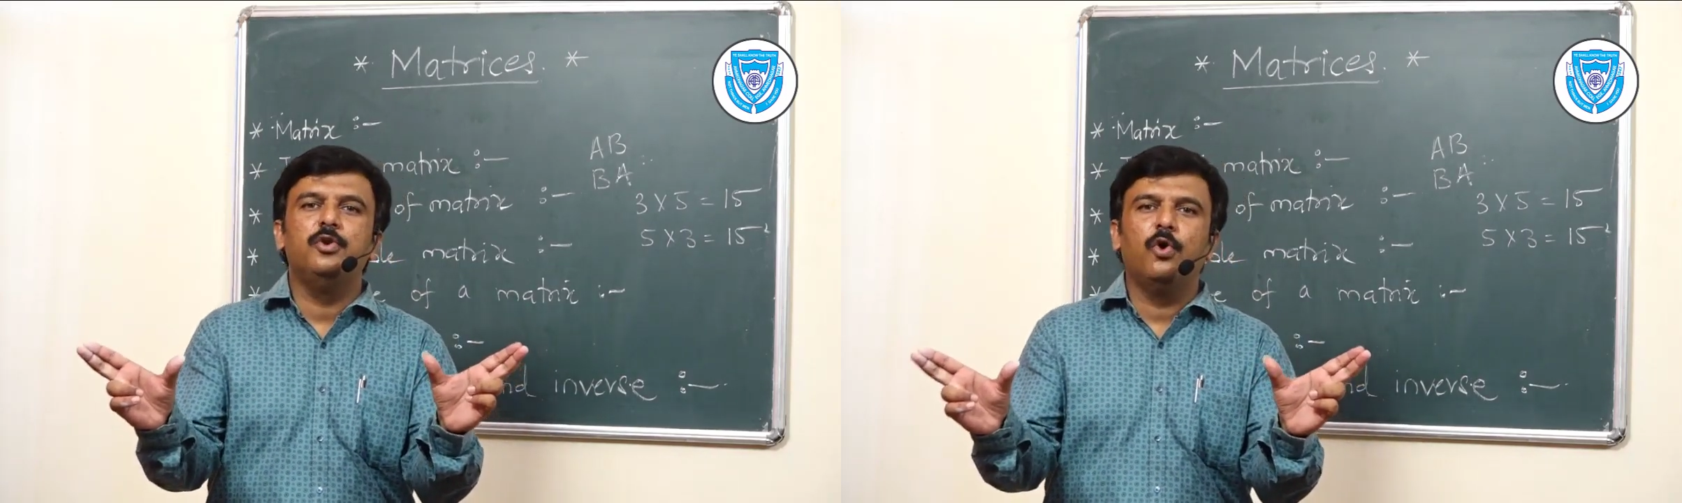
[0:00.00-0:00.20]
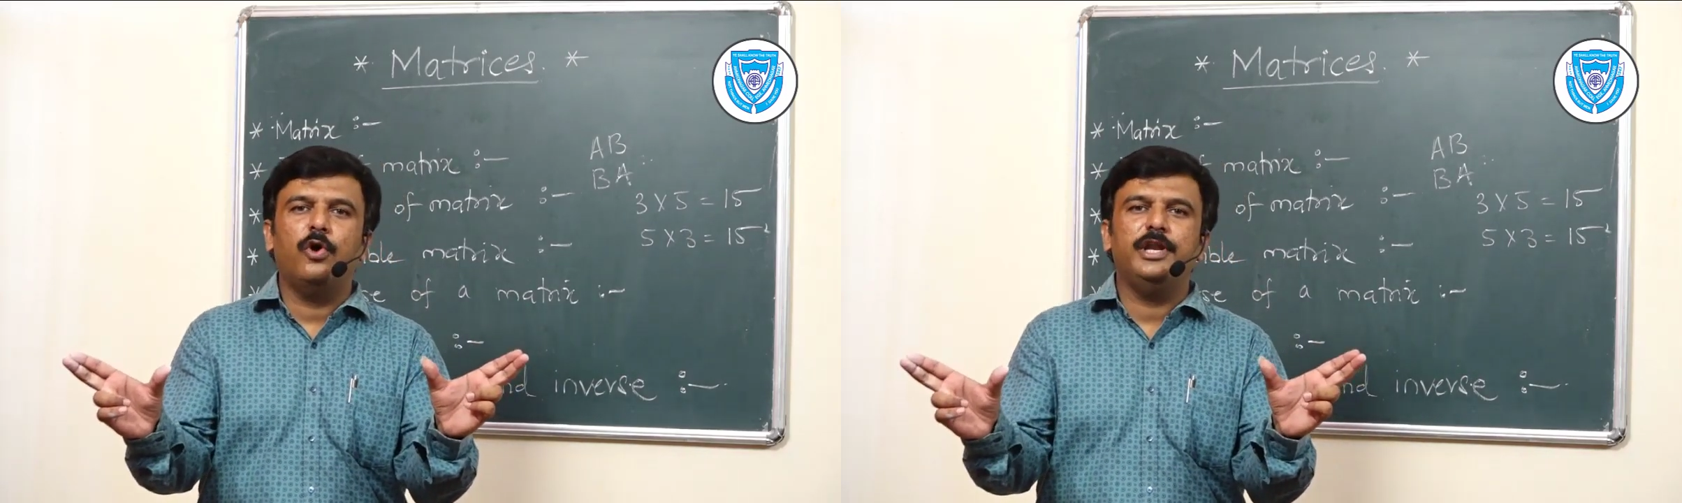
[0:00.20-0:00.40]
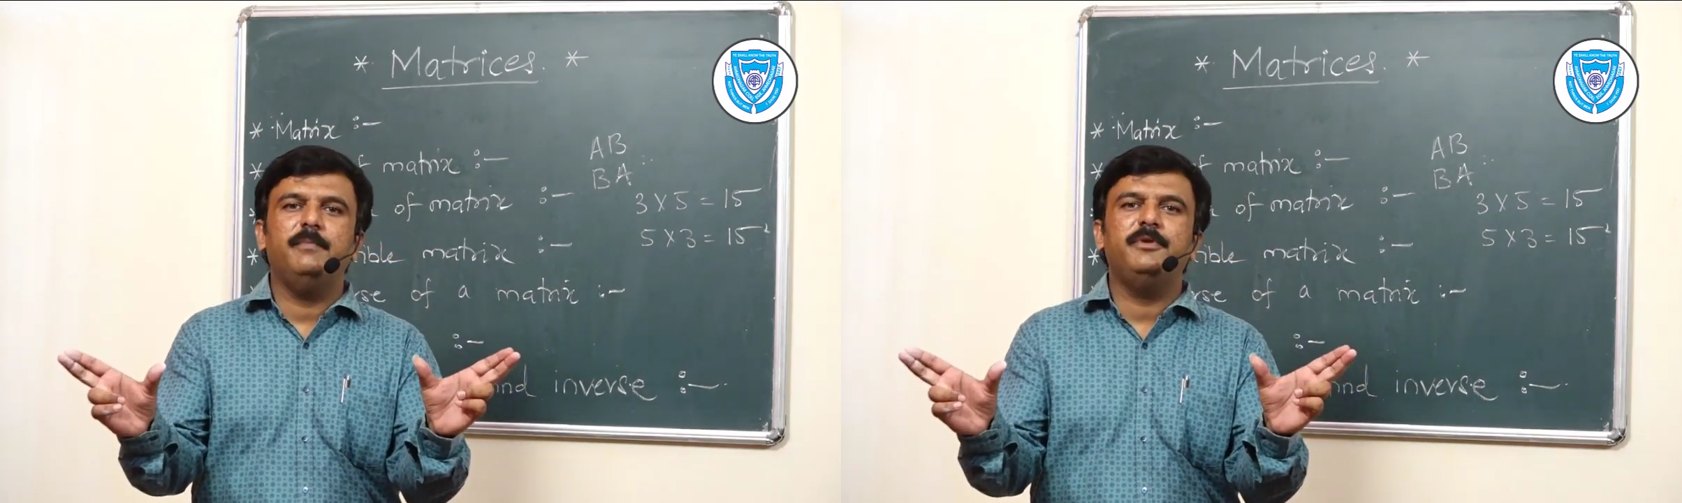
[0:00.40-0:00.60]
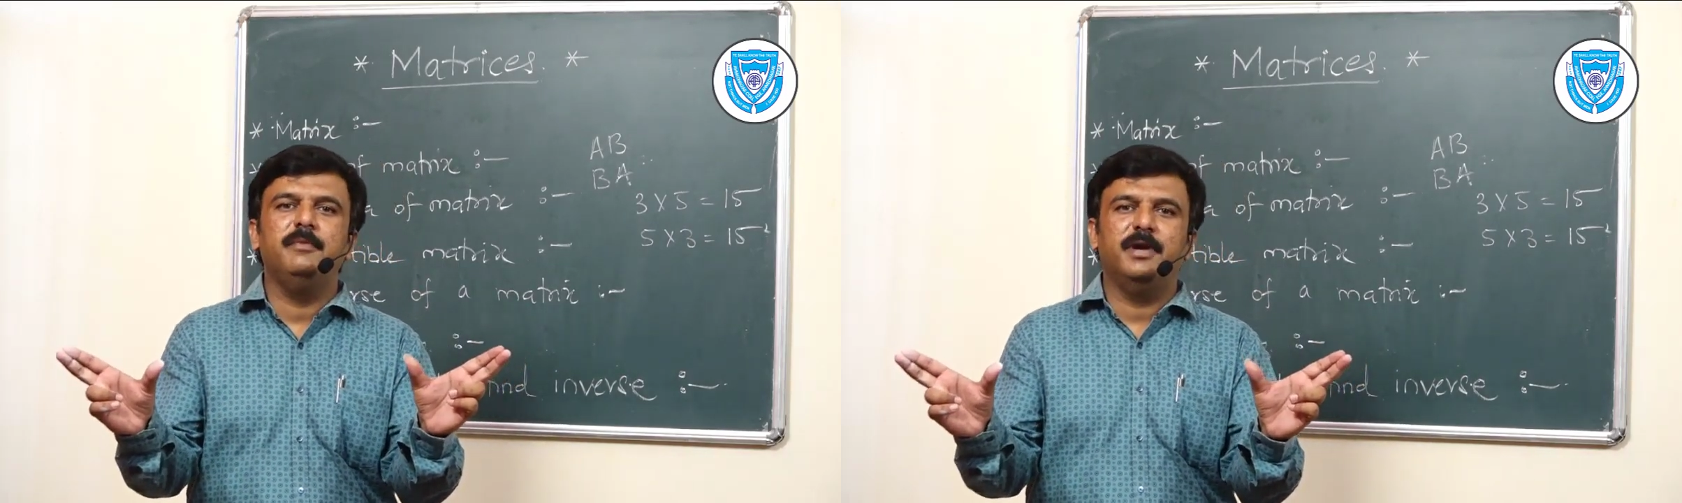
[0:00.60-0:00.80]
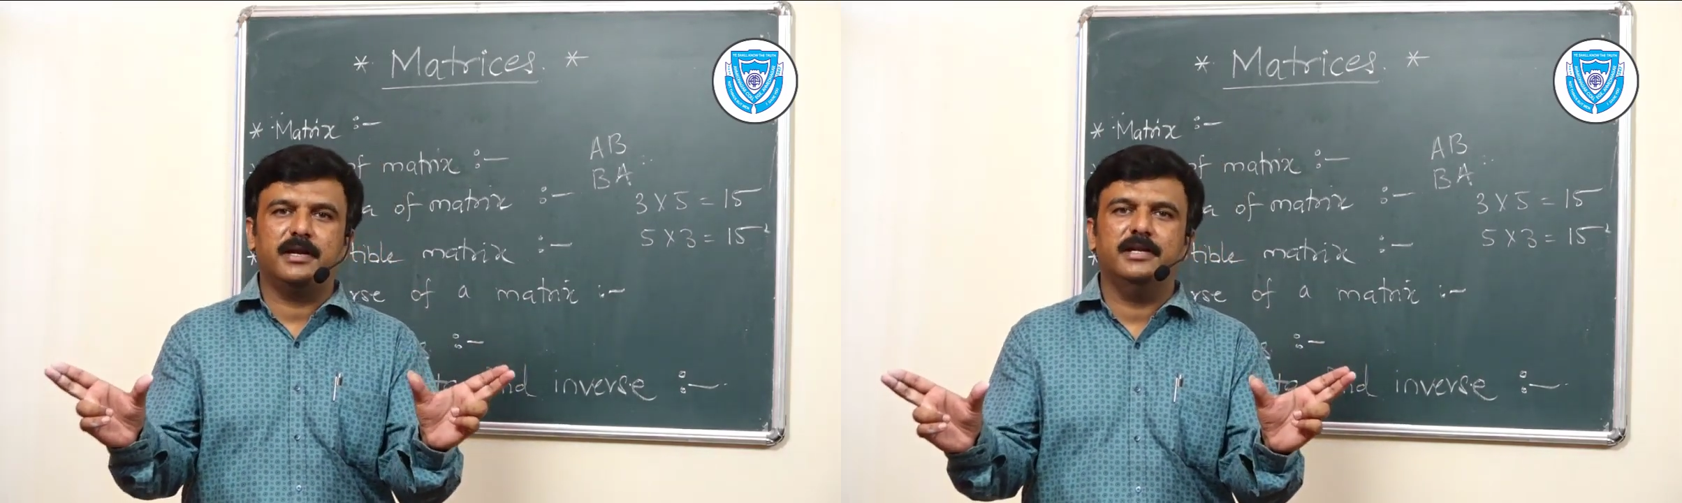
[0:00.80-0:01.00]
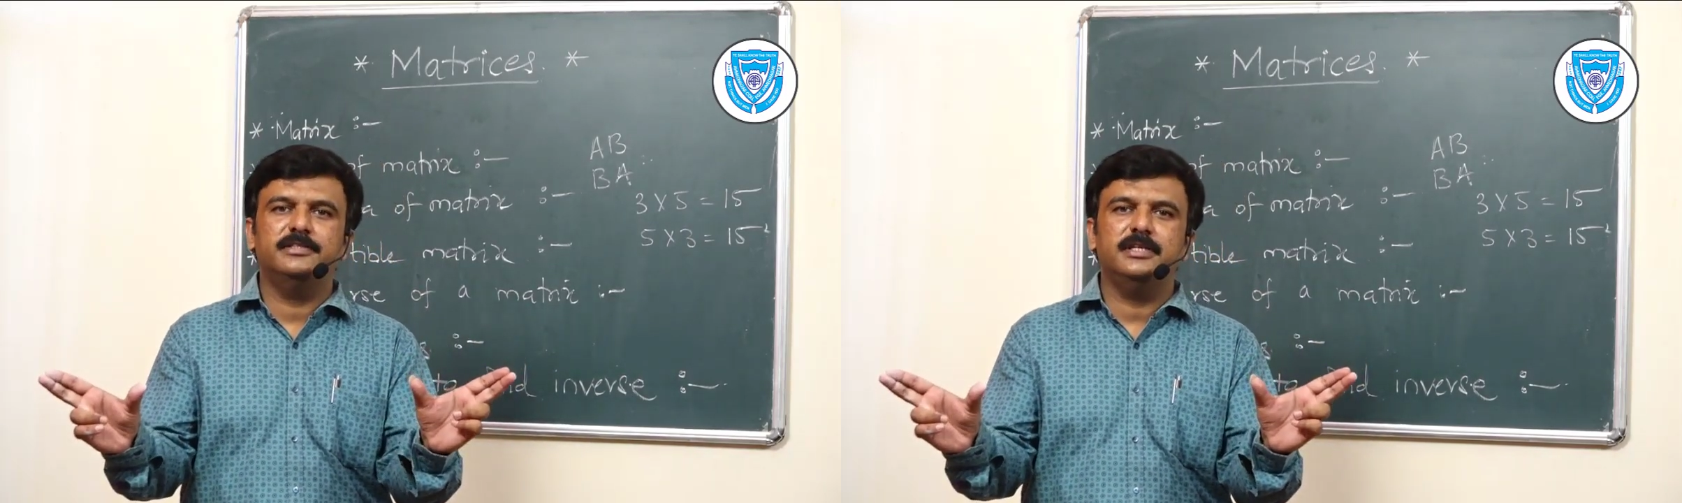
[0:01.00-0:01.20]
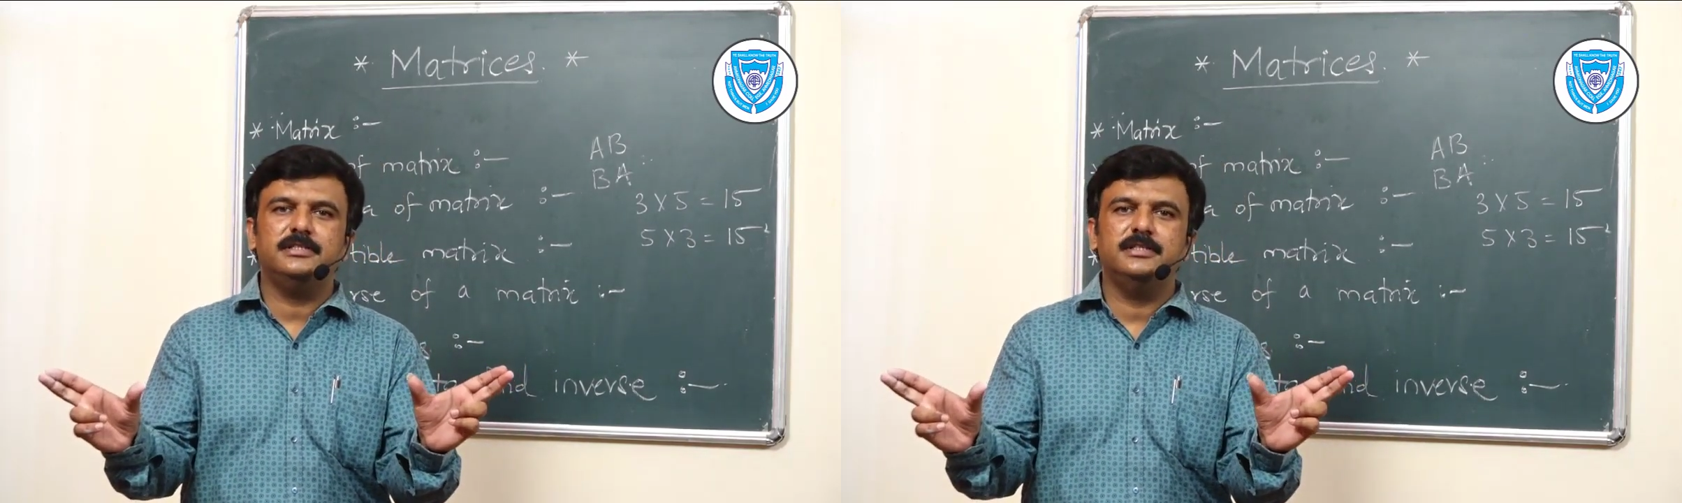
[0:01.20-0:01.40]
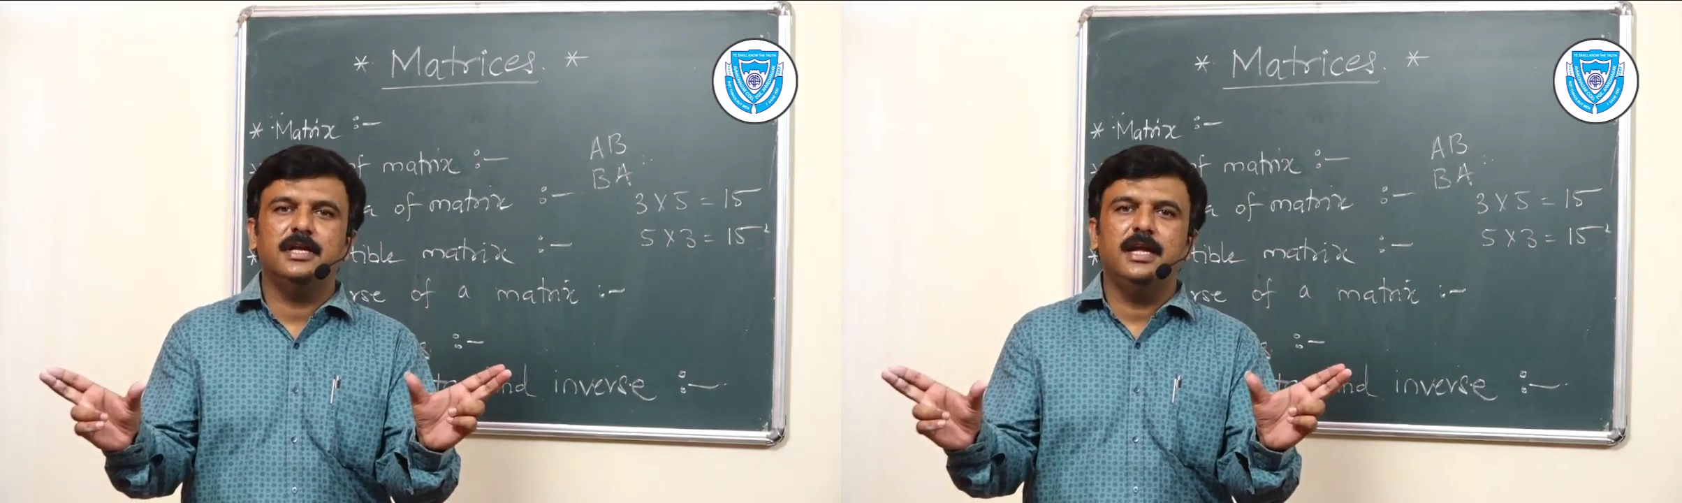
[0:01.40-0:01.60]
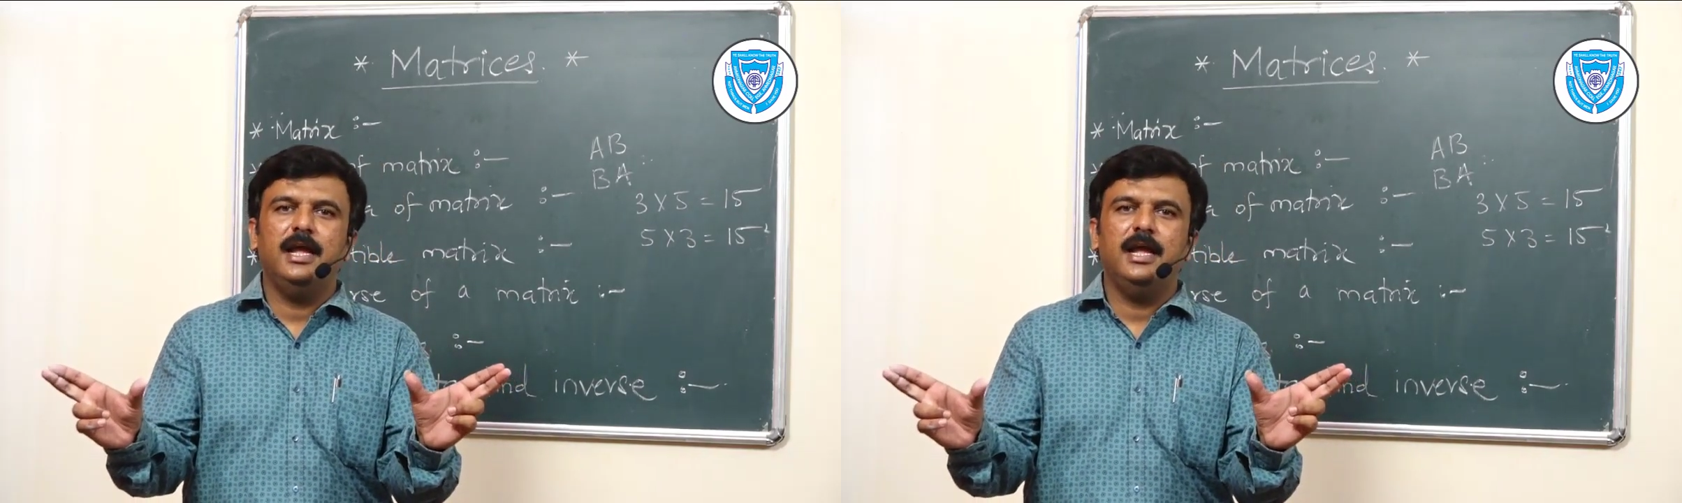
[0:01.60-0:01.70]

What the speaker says: non-empty matrices,